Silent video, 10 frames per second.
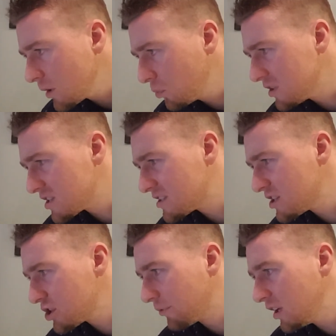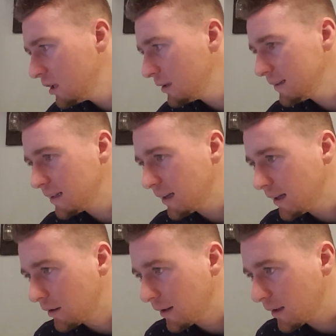With its intention of healing the
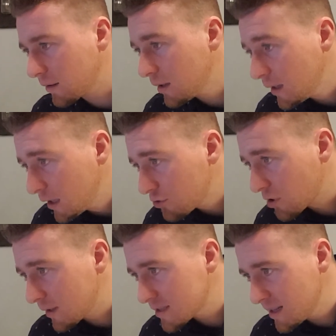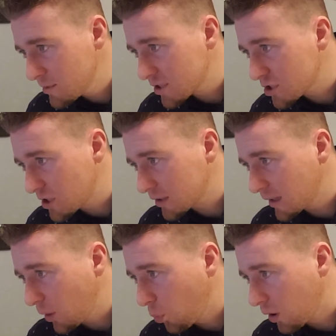internet, Tron team is
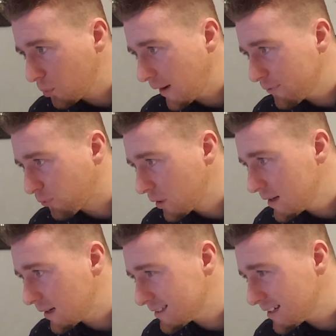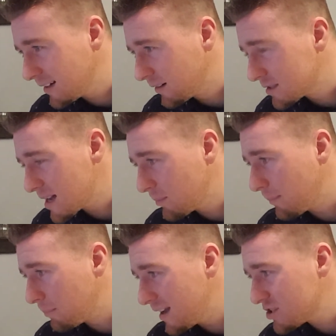constructing a worldwide free content
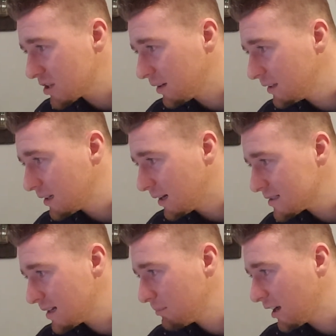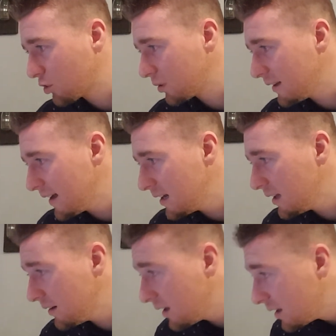entertainment based on the concept that
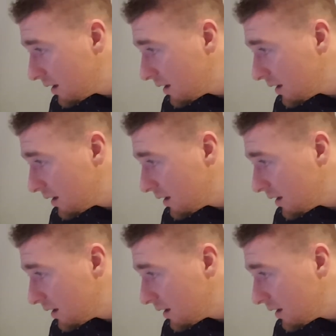creative